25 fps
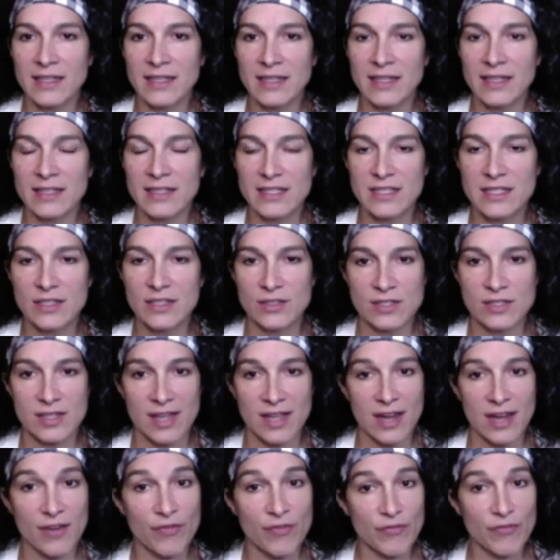instills a
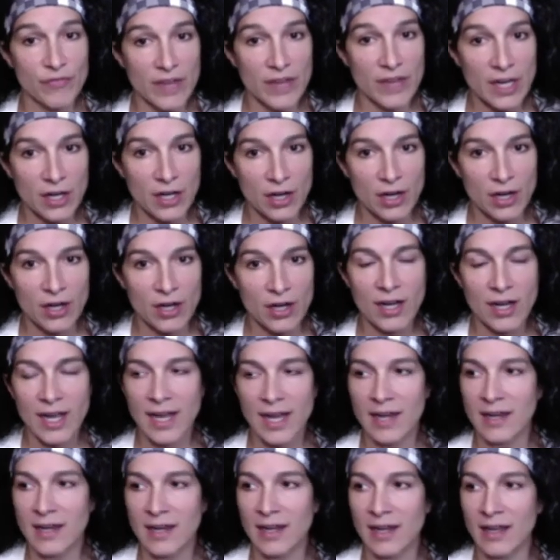lot of fear
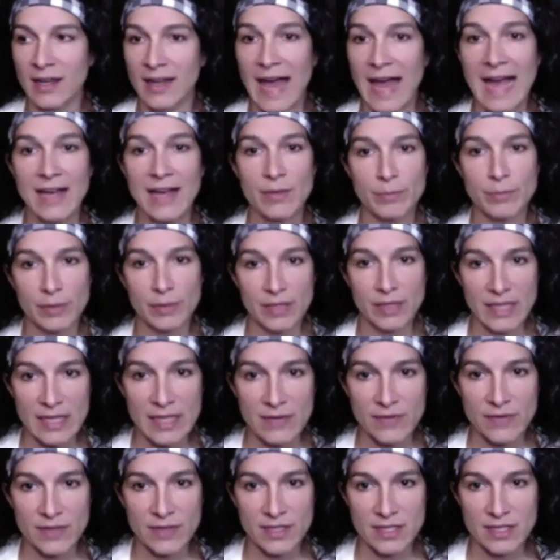and a lack of
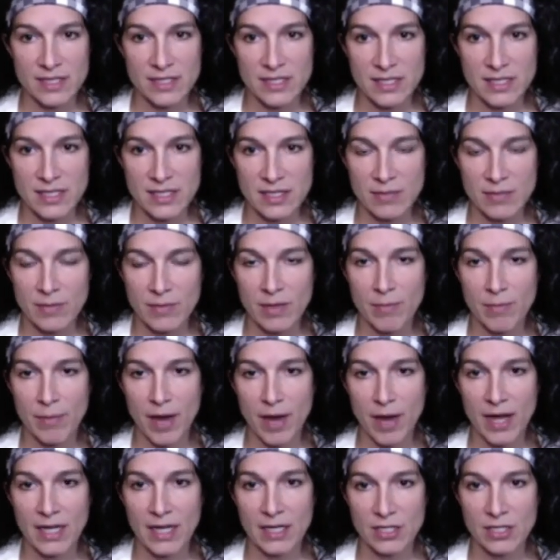belief in the system and the
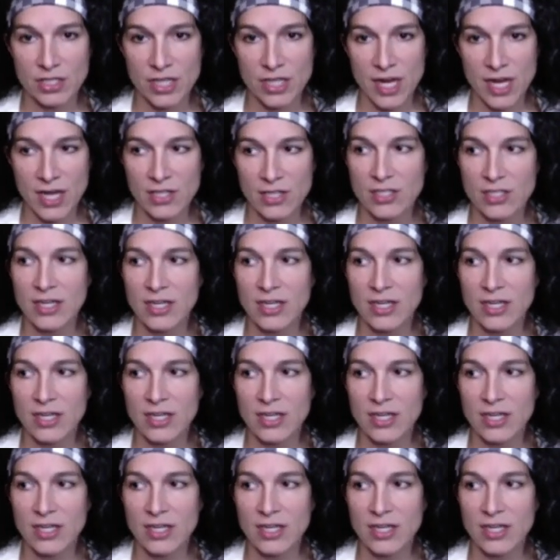body to change.